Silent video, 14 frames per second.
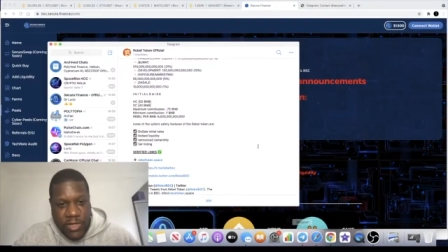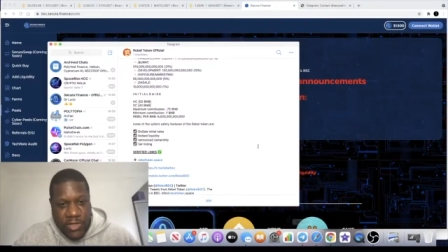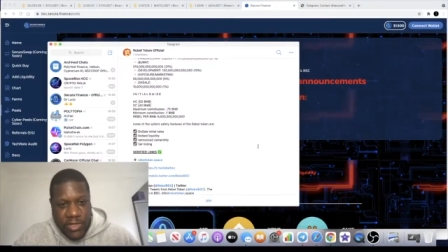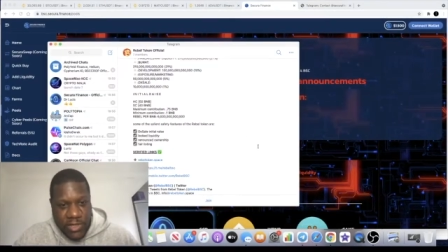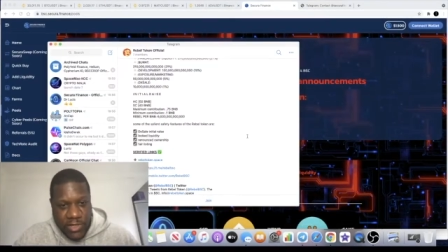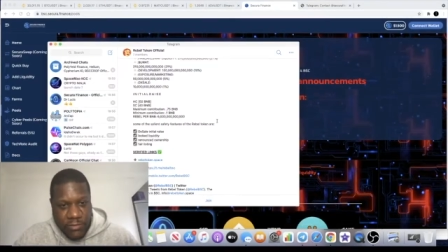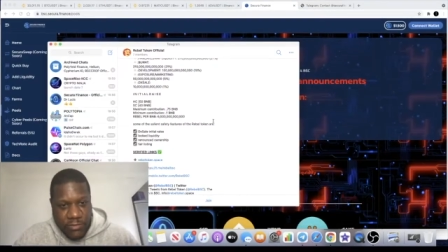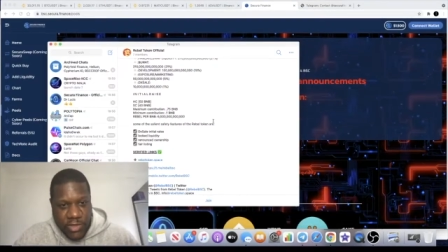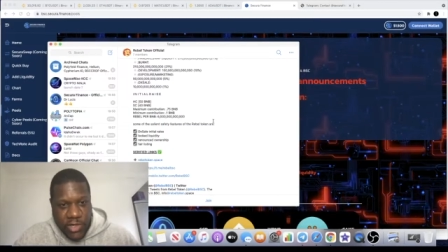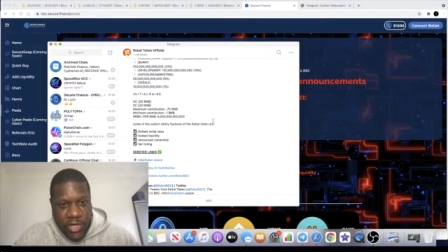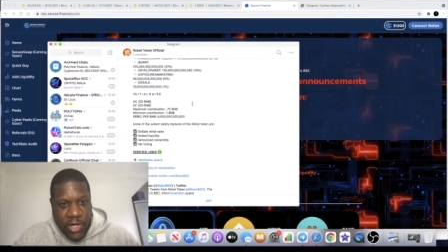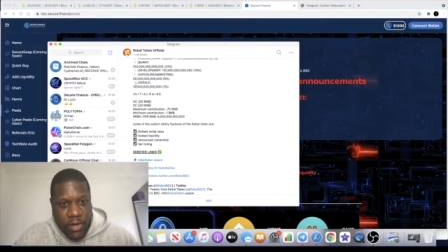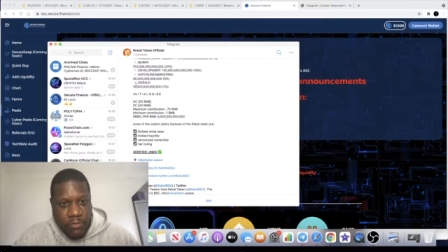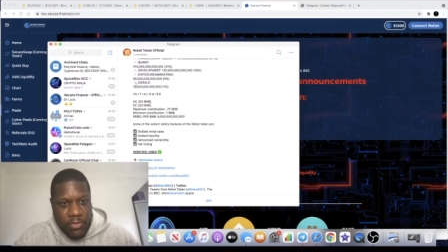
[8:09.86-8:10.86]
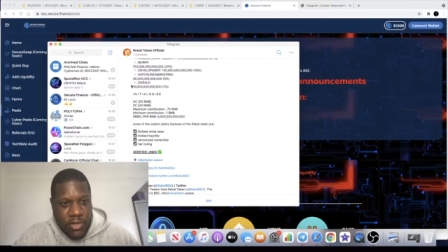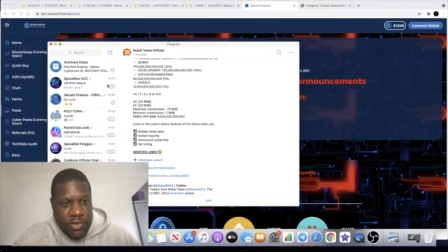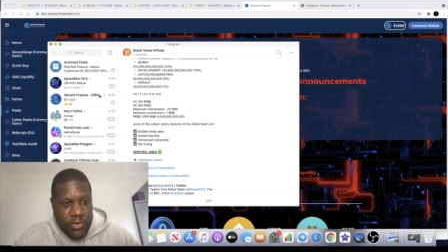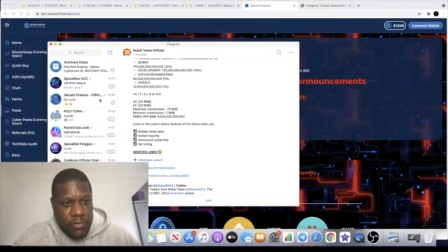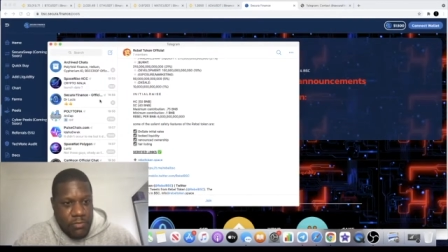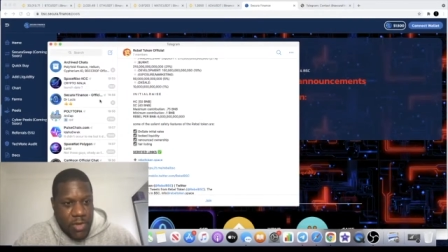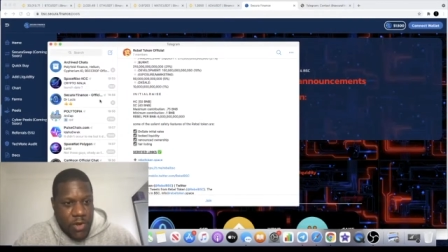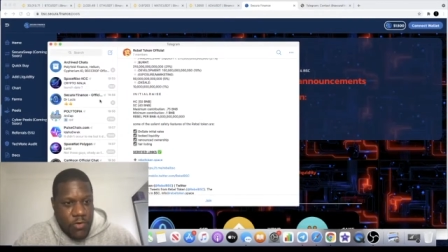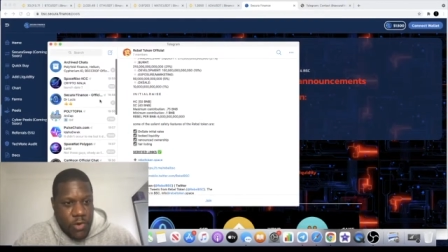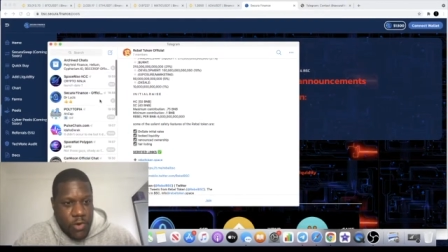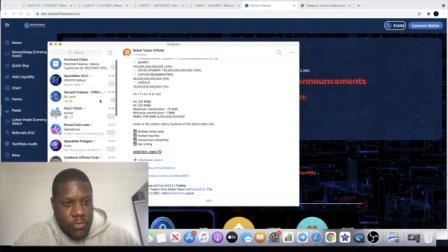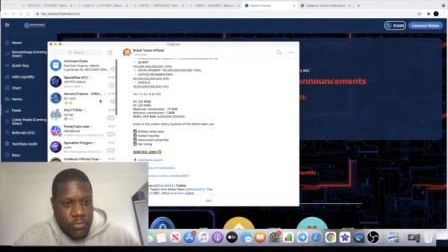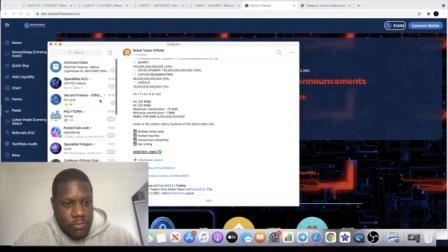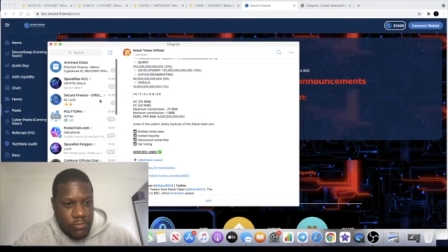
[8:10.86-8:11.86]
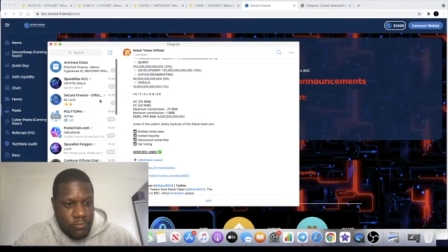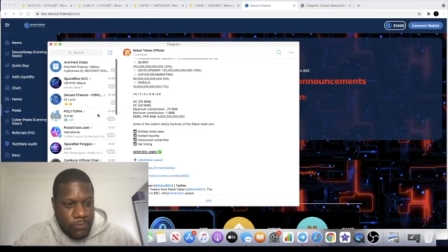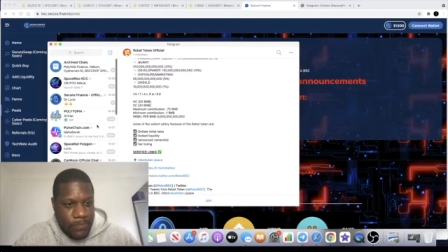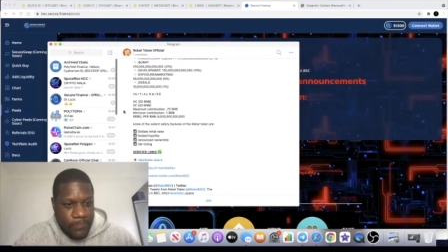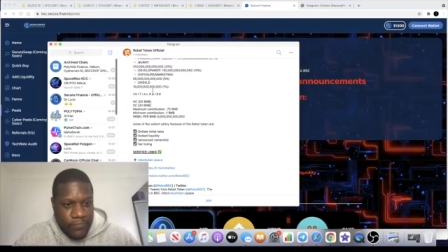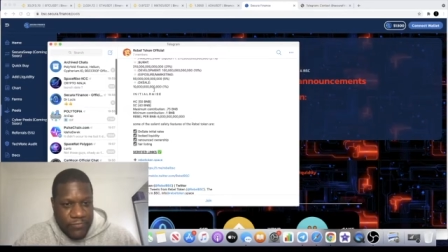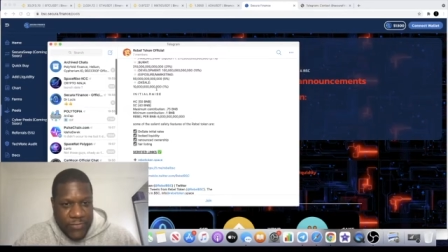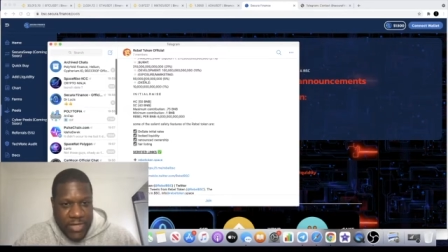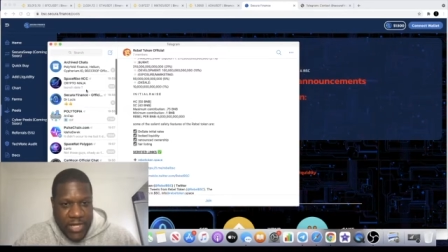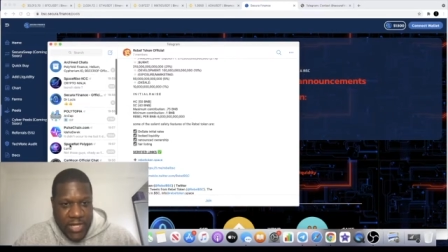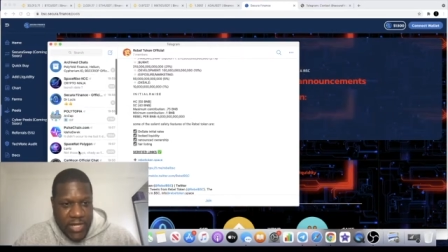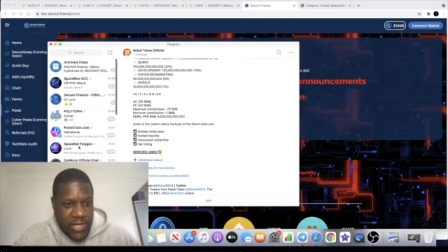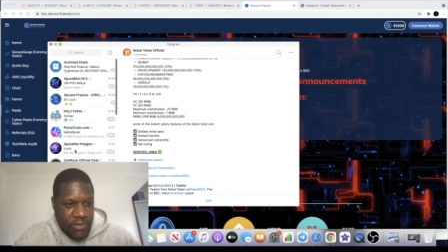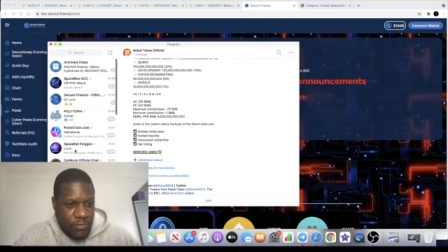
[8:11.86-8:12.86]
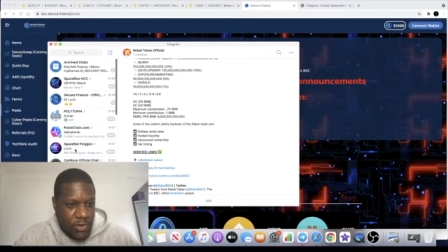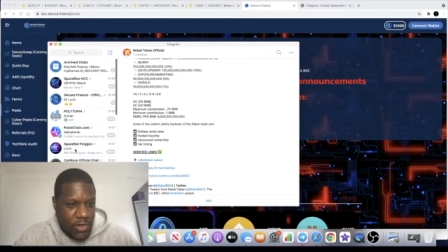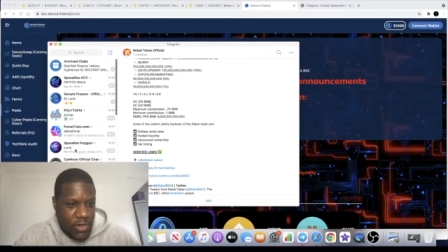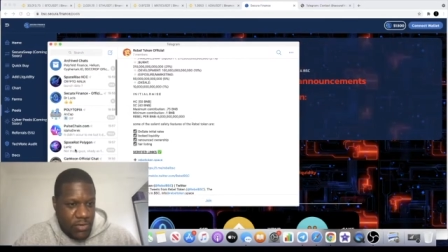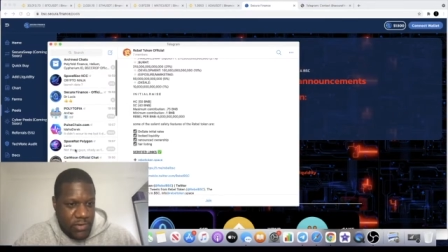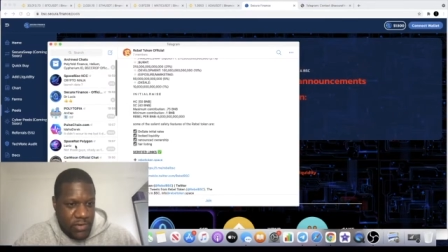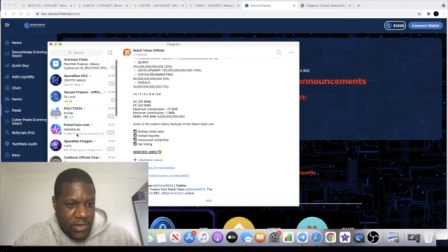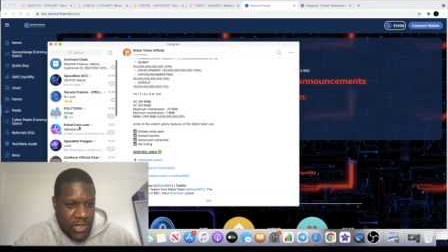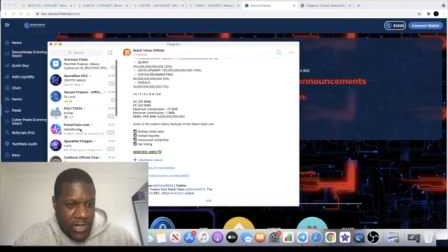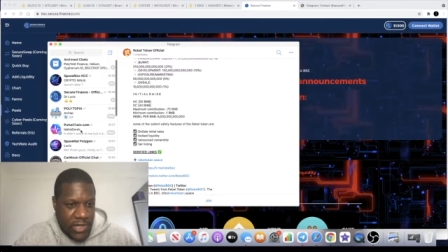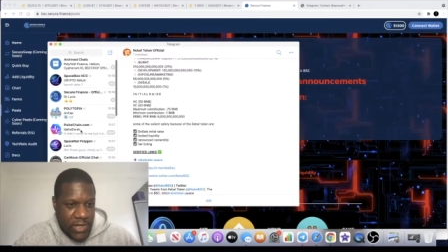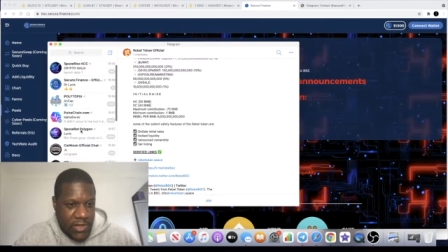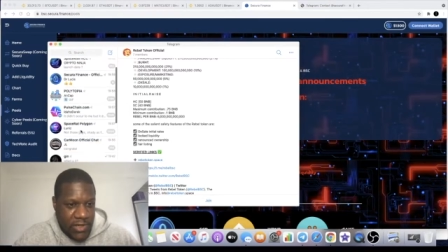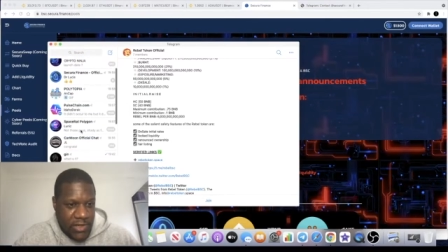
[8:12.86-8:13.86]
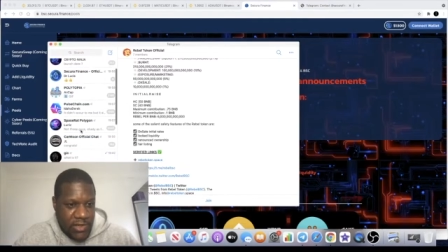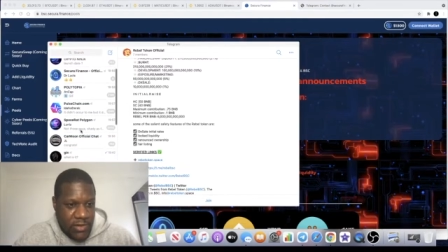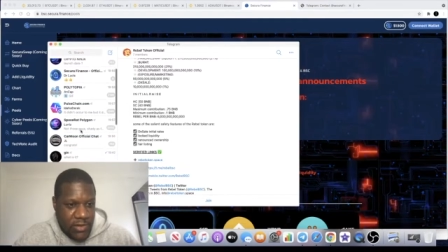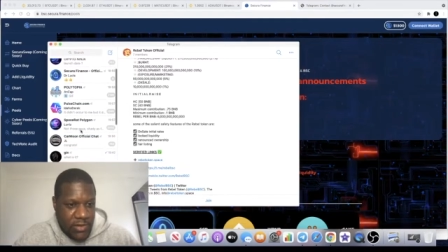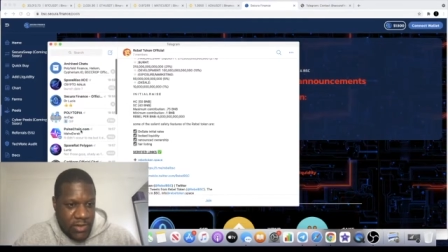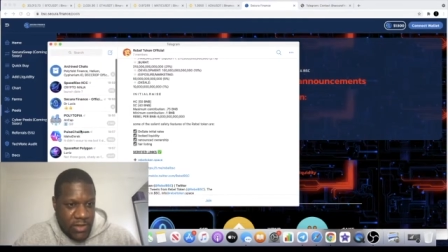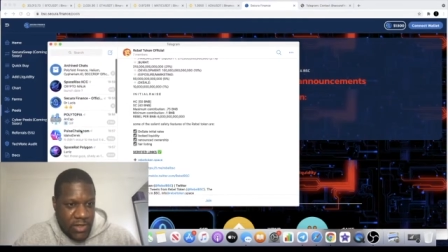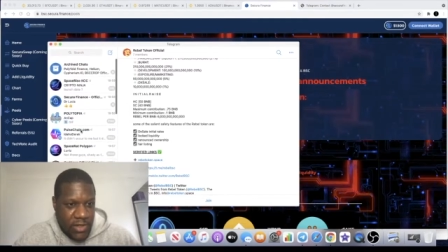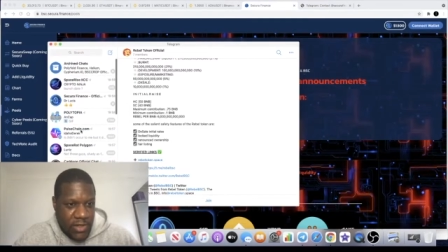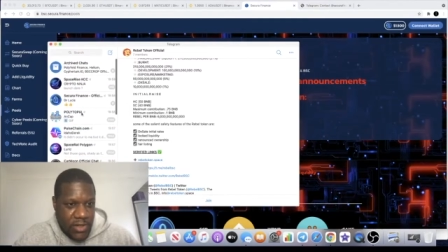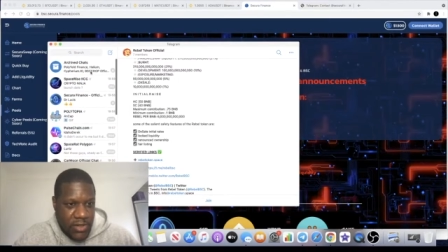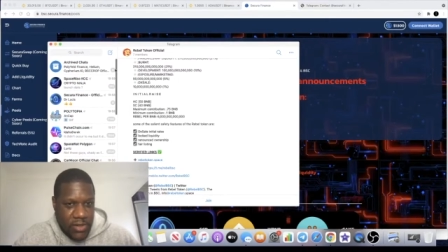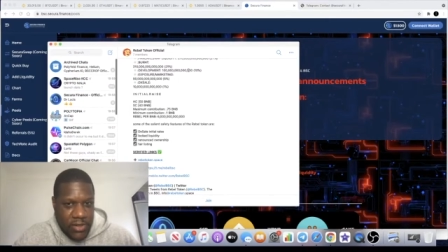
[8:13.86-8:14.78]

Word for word: sometime tomorrow. Uh, that's one I was looking at. That's not. Uh,